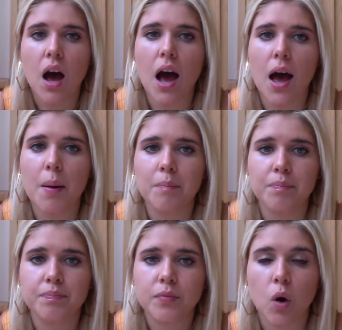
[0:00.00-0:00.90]

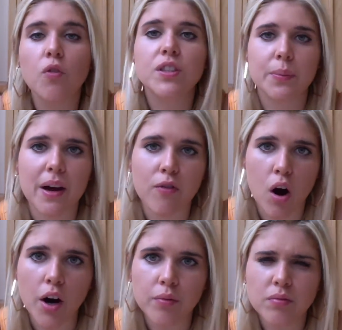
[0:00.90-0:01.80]
Obviously we have our
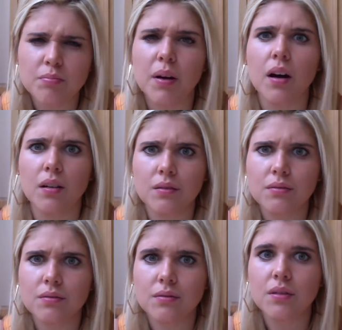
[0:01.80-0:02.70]
own, but
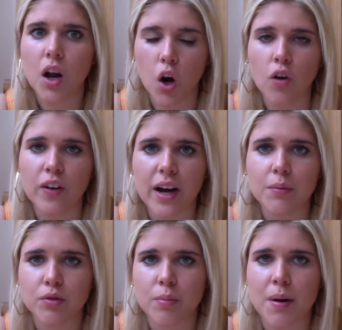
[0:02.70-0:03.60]
a lot of it
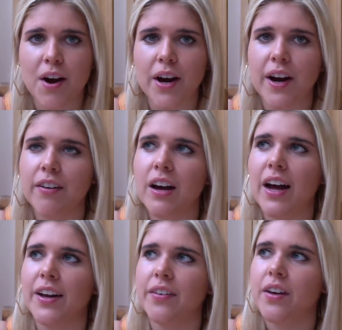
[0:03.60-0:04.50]
comes from America,
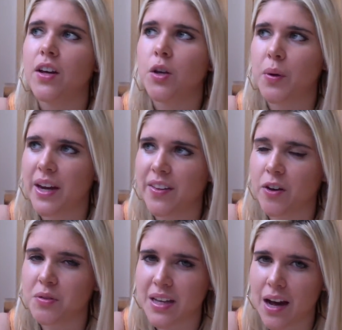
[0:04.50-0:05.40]
and you hear
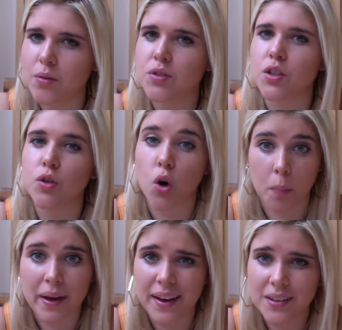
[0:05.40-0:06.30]
those sounds and you
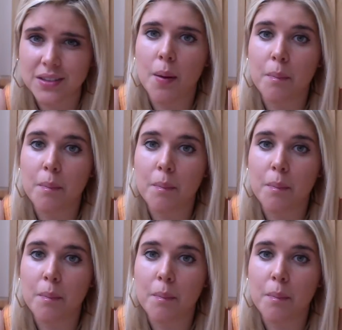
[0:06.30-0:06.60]
copy it.